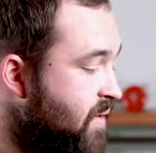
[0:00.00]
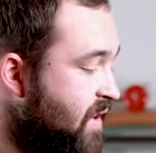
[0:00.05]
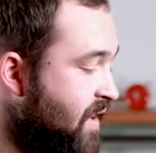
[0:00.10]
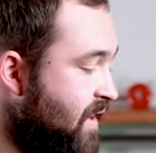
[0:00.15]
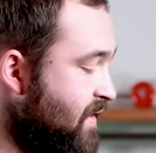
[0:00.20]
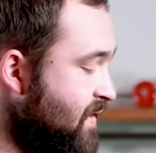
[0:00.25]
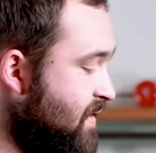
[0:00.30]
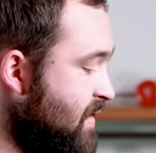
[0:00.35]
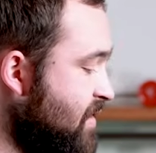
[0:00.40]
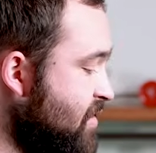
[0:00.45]

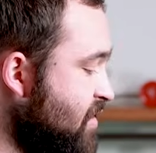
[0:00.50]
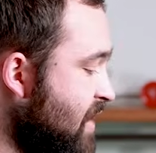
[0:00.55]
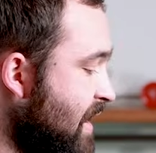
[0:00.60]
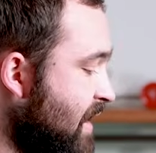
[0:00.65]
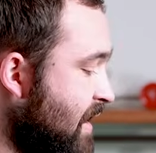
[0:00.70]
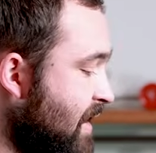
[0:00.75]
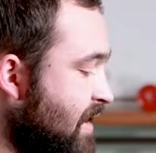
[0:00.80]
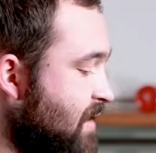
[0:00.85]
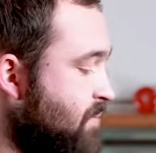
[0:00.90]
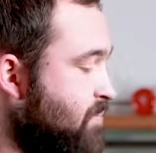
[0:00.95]
because this
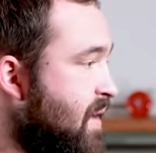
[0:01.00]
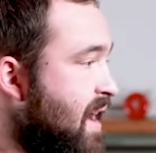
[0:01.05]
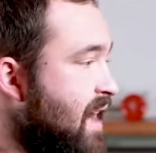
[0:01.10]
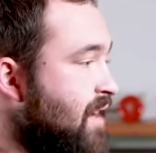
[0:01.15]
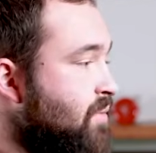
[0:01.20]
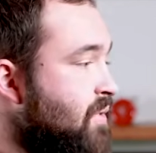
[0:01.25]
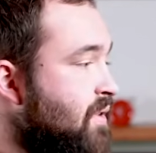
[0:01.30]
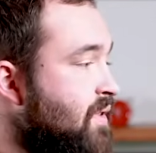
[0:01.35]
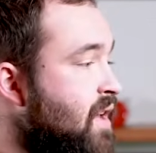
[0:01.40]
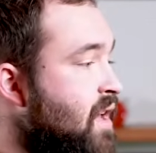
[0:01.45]
jacket is
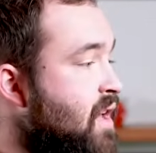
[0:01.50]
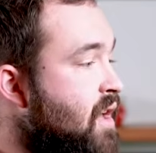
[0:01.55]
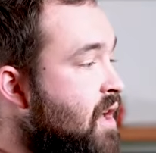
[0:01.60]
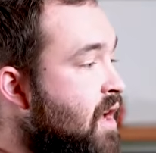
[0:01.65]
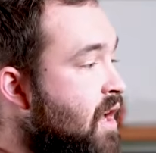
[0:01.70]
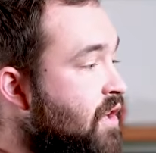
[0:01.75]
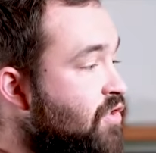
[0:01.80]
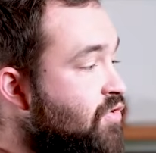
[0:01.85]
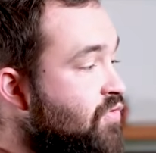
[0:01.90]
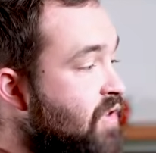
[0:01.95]
backed with
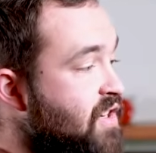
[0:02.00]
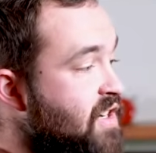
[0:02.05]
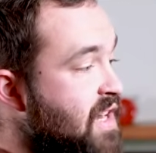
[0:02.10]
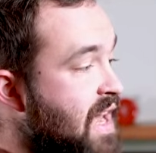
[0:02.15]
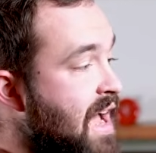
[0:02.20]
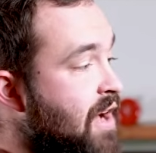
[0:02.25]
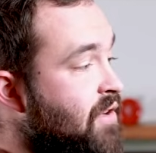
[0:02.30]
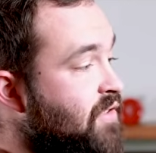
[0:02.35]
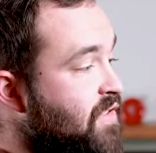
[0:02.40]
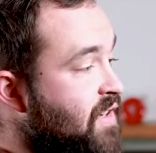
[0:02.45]
a stretchy
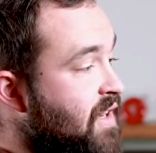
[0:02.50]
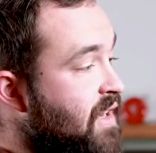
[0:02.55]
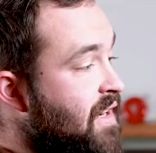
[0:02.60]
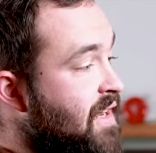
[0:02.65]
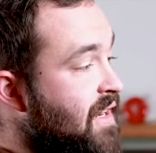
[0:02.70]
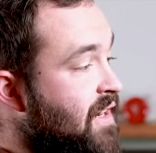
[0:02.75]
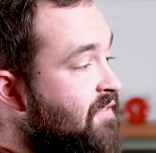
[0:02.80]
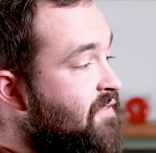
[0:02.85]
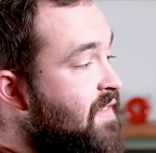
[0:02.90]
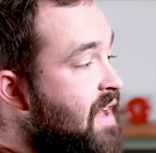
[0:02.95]
outer and
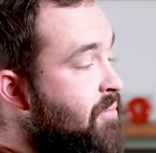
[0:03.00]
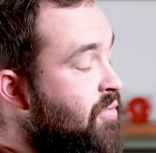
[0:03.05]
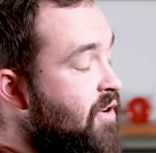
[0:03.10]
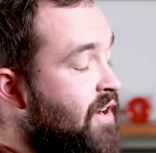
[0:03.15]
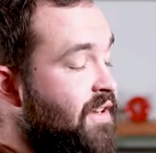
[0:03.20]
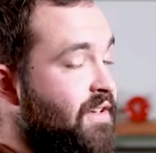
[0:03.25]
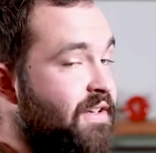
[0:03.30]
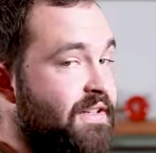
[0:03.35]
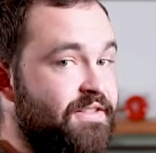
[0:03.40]
inner fabric.